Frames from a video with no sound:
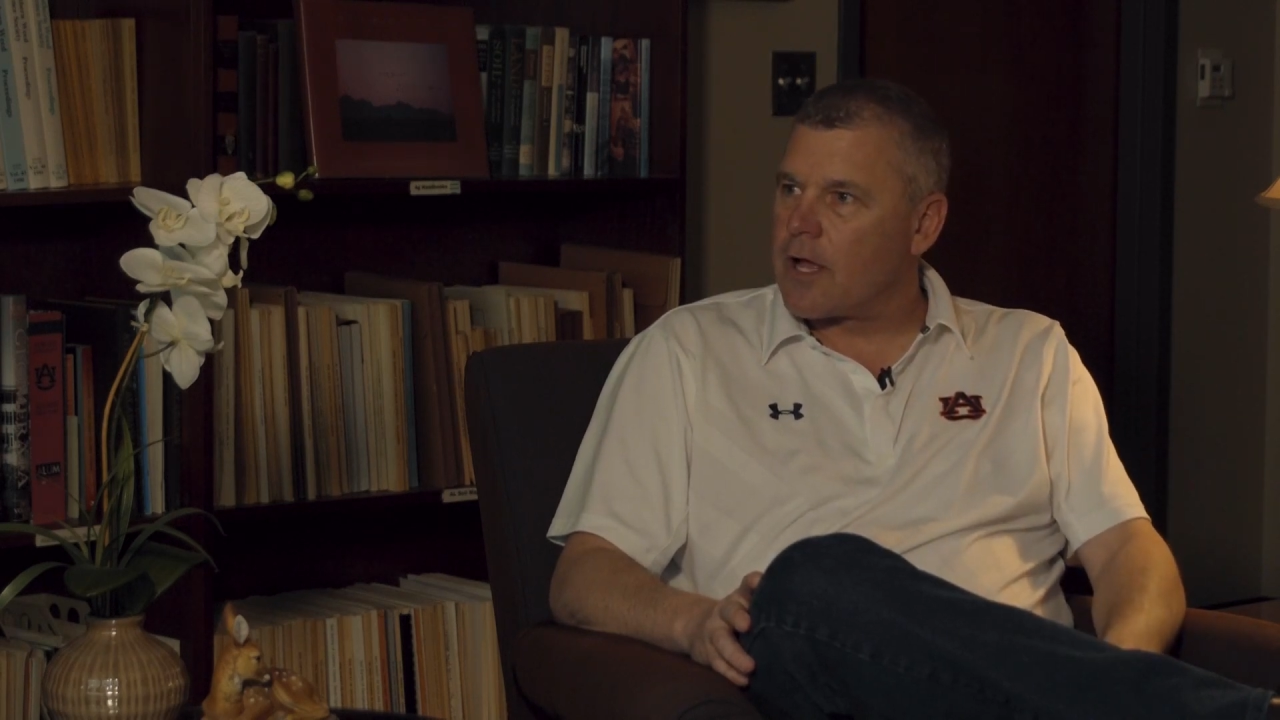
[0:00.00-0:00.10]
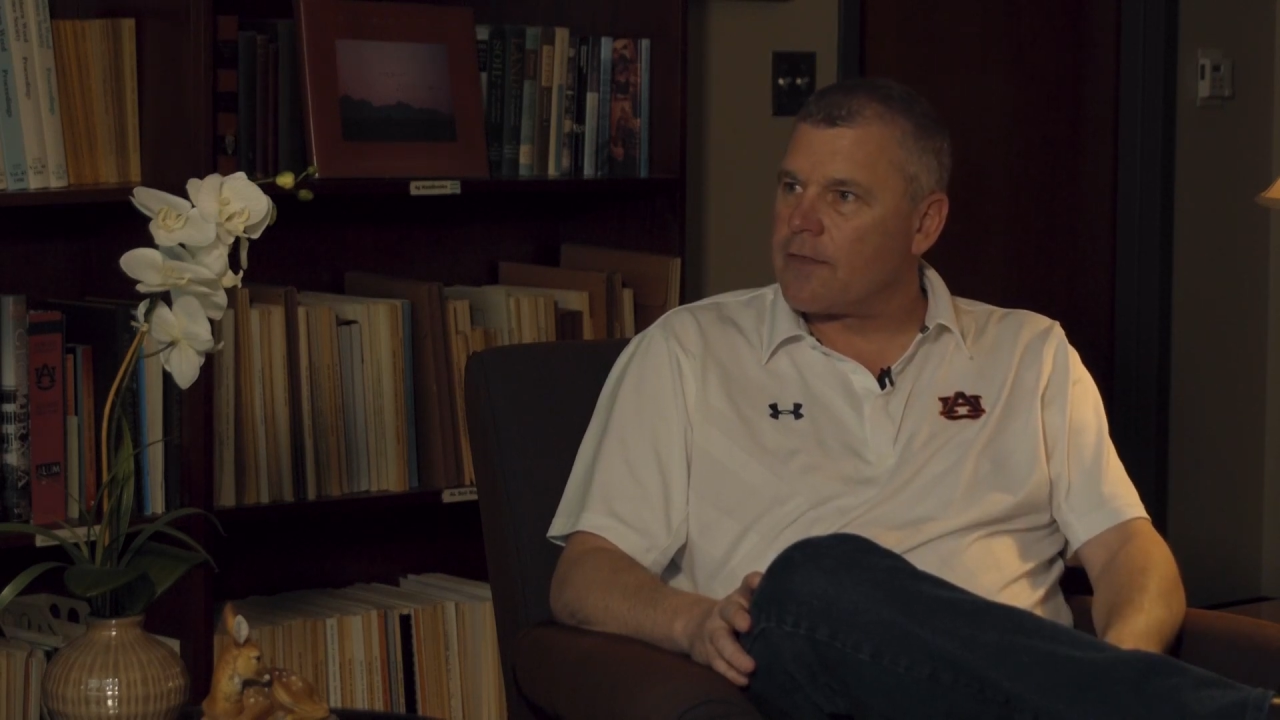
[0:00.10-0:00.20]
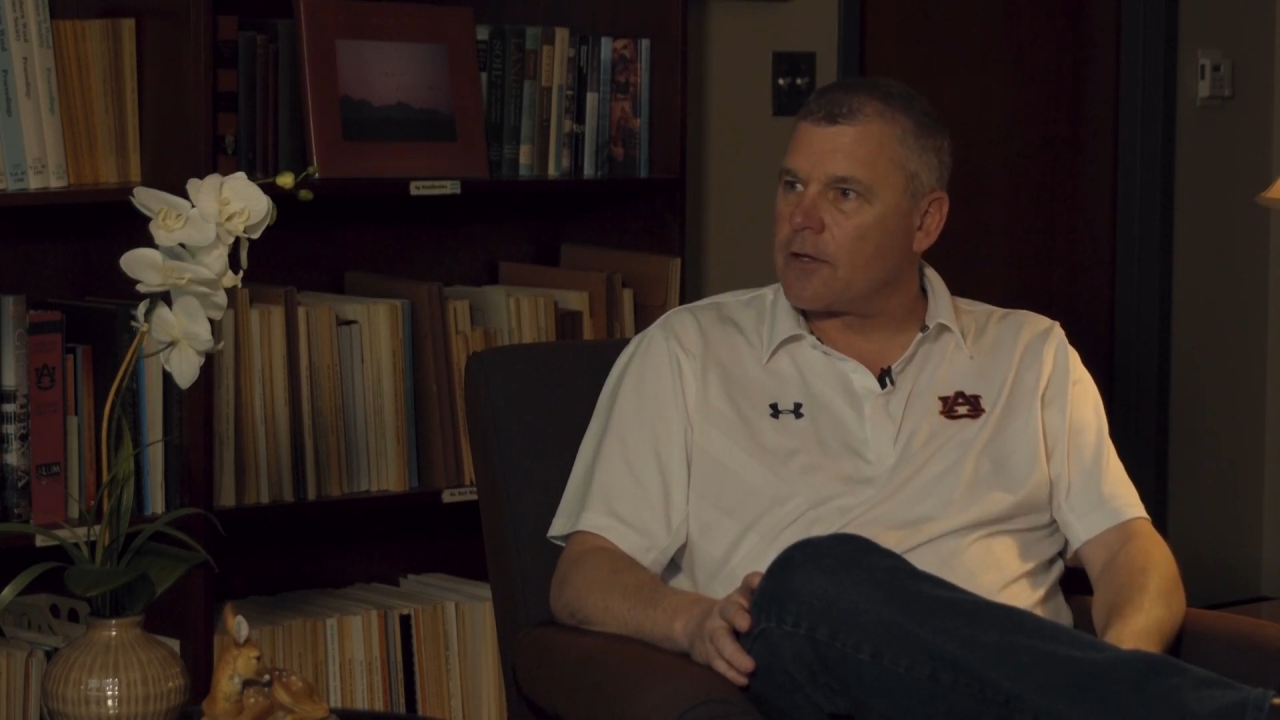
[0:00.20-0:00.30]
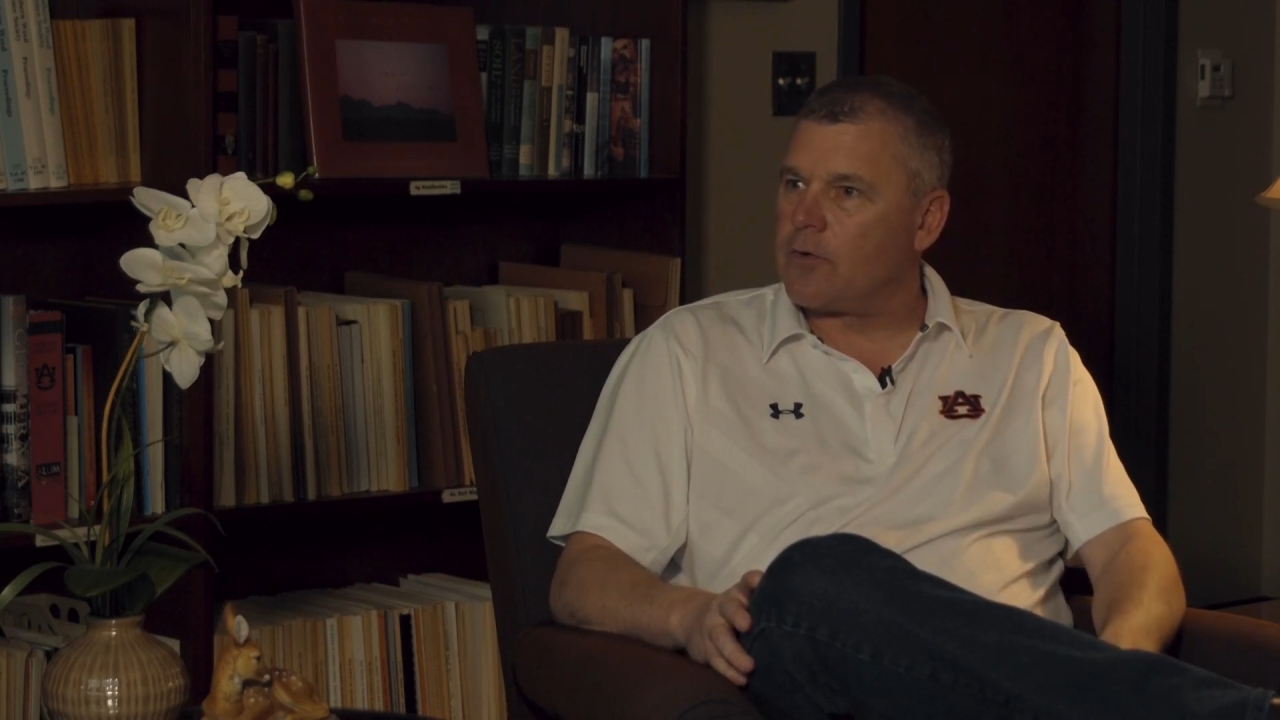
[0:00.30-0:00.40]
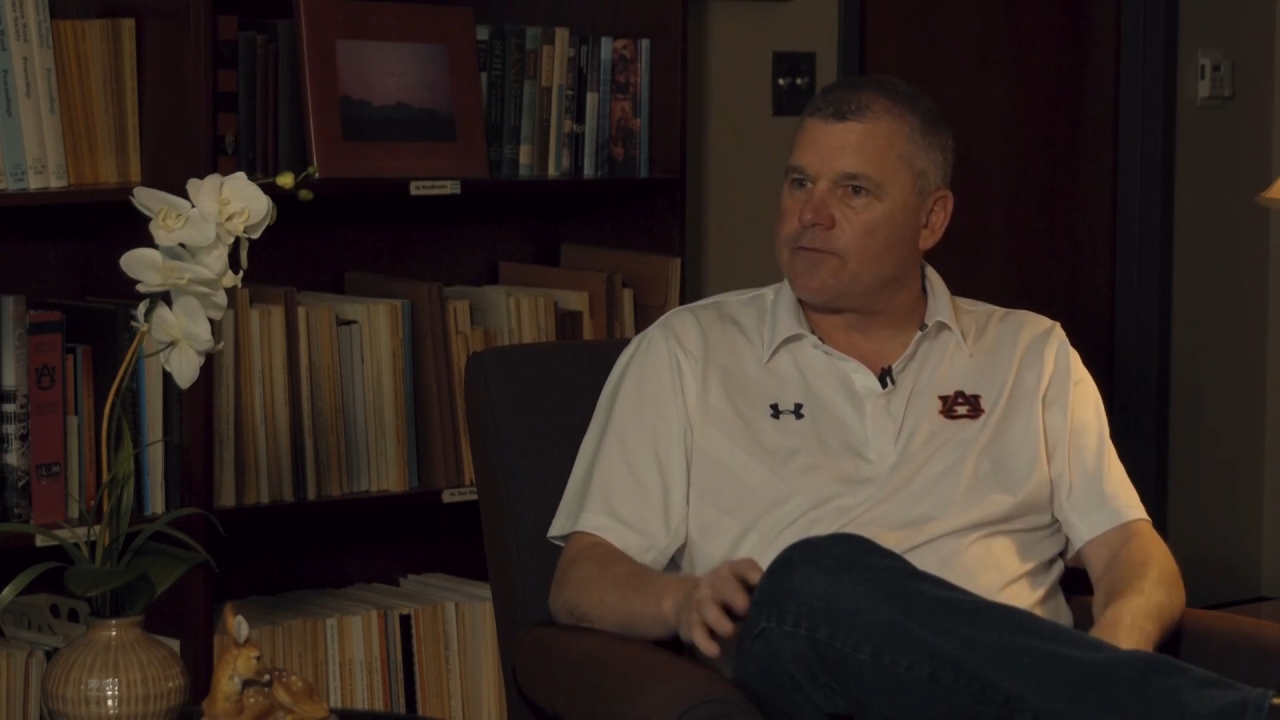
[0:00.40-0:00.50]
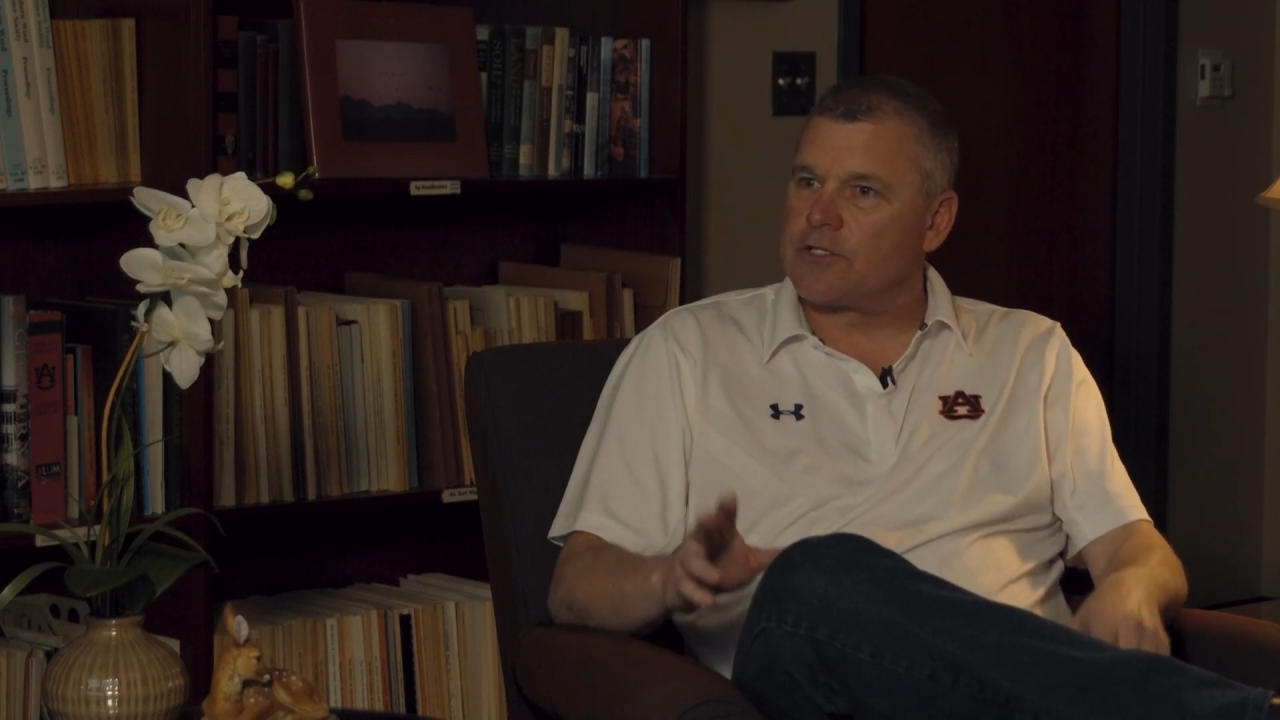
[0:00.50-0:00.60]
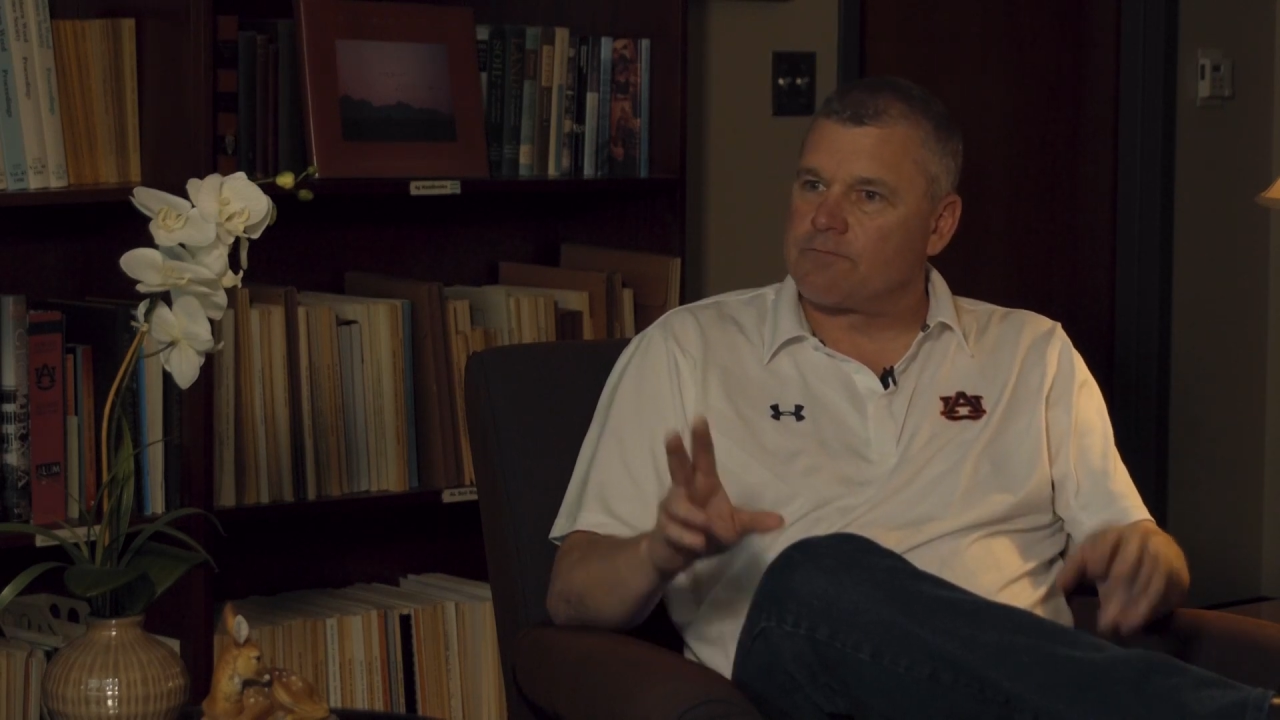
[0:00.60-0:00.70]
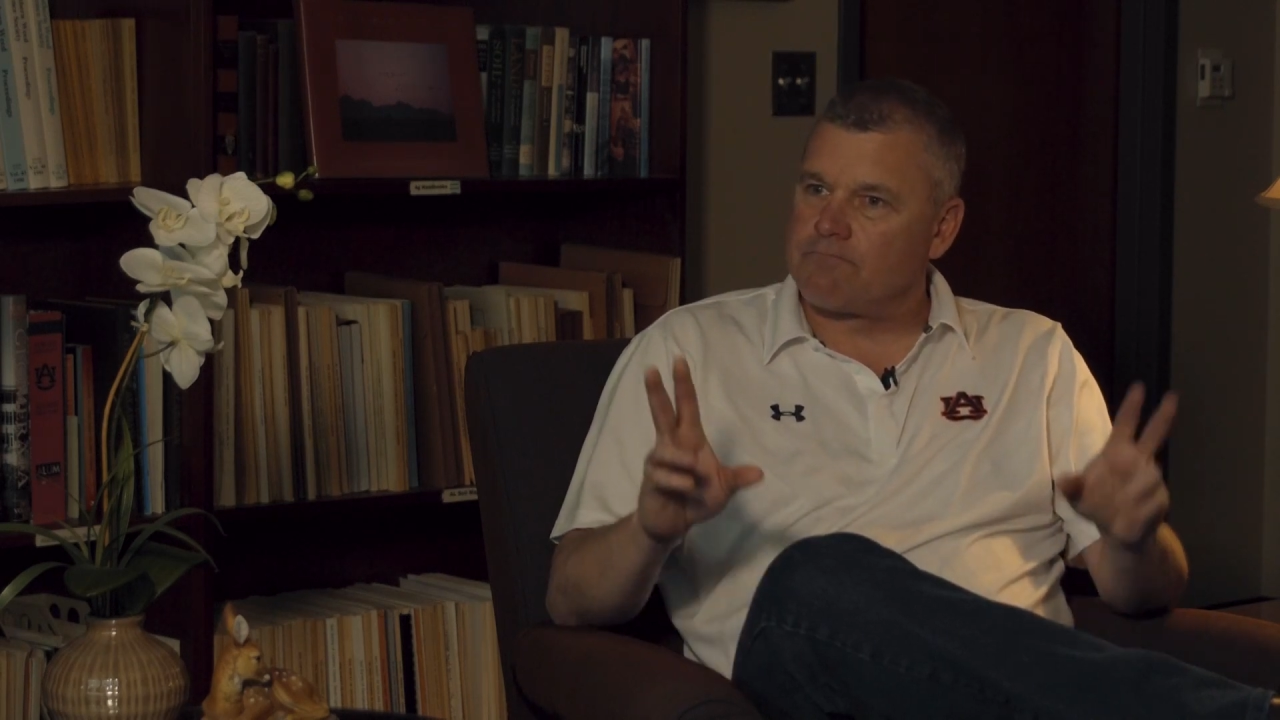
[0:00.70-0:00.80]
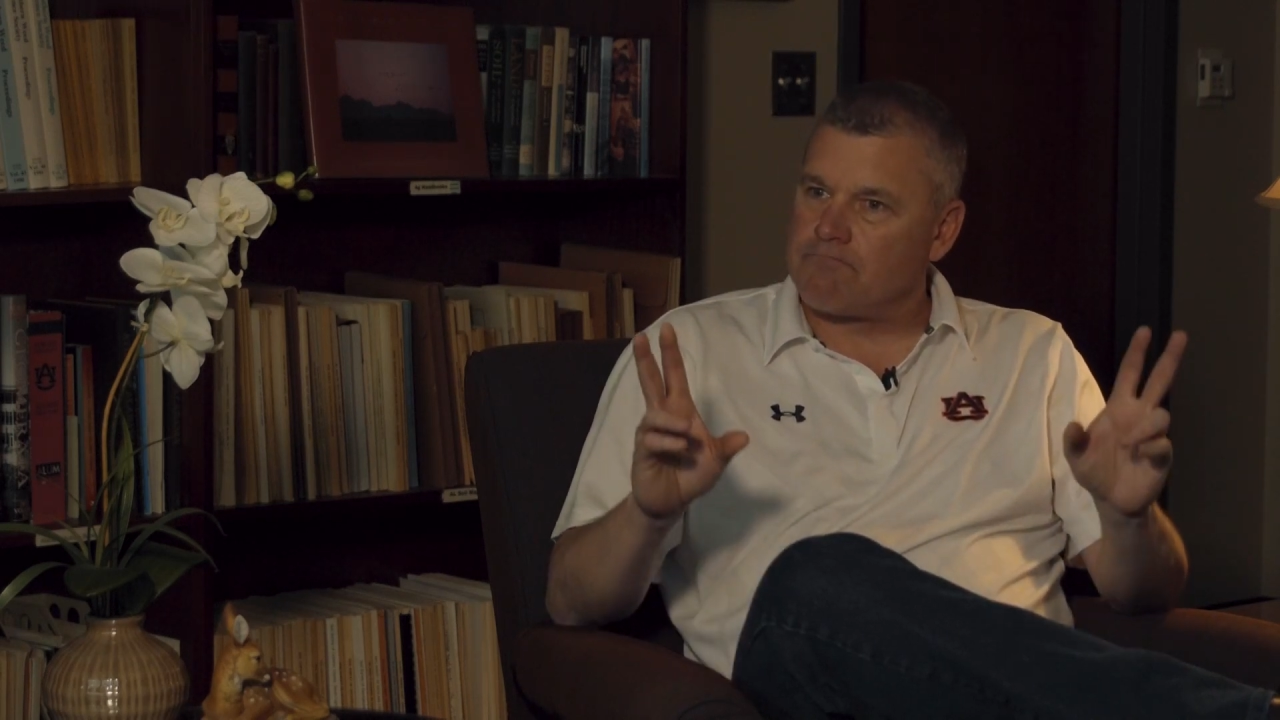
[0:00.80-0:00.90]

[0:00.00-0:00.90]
I think we've just